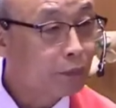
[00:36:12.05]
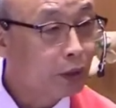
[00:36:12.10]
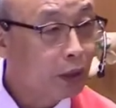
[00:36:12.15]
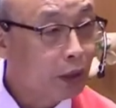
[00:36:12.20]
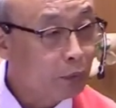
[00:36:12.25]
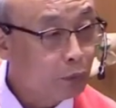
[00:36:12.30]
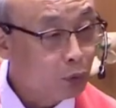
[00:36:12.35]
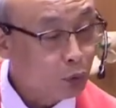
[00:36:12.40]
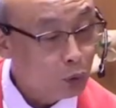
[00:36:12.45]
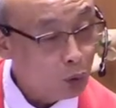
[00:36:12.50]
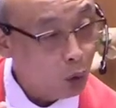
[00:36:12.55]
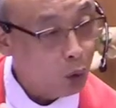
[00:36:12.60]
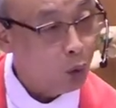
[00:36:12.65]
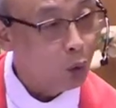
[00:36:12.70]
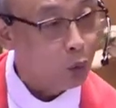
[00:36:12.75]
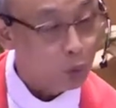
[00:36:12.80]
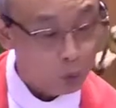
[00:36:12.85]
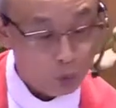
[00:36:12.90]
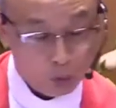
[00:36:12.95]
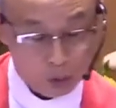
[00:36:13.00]
even
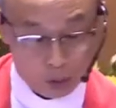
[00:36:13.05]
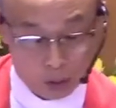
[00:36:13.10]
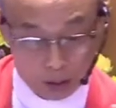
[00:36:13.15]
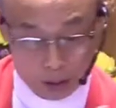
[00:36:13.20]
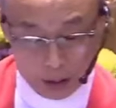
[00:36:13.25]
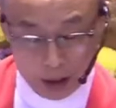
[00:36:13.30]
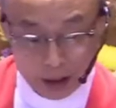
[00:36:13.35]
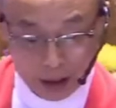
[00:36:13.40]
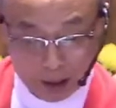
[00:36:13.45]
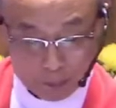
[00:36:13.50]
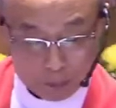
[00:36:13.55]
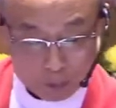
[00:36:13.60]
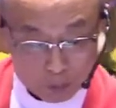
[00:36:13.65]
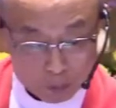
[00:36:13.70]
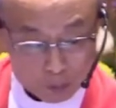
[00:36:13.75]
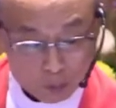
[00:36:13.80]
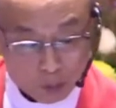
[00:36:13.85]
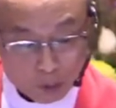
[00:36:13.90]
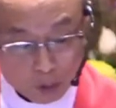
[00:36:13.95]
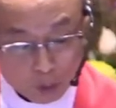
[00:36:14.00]
though they have
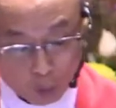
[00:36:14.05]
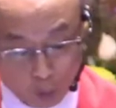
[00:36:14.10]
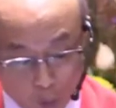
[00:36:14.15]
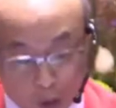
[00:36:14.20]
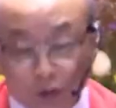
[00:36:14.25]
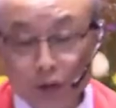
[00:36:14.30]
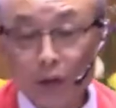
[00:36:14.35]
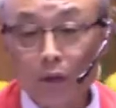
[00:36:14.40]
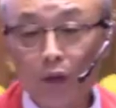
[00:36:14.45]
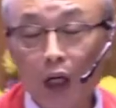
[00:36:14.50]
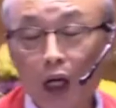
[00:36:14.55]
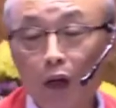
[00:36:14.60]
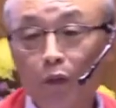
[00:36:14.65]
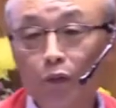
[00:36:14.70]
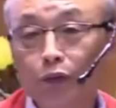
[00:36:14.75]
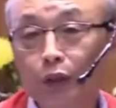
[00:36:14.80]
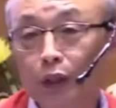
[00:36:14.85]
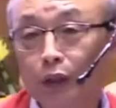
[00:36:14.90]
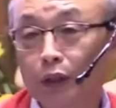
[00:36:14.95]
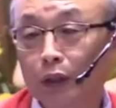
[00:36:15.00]
to wander
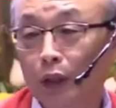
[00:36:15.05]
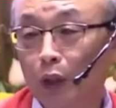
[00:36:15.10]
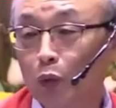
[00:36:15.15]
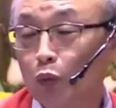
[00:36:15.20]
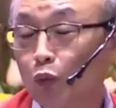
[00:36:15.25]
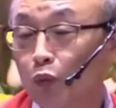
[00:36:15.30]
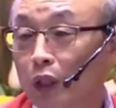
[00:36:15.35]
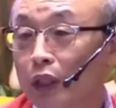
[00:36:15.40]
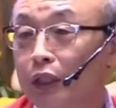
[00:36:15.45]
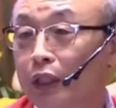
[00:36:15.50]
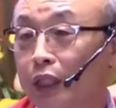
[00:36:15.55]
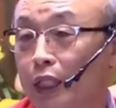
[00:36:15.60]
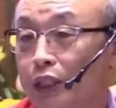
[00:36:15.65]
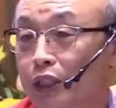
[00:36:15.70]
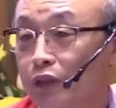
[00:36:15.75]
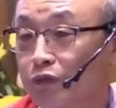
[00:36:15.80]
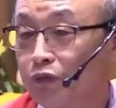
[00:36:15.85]
around in the wilderness for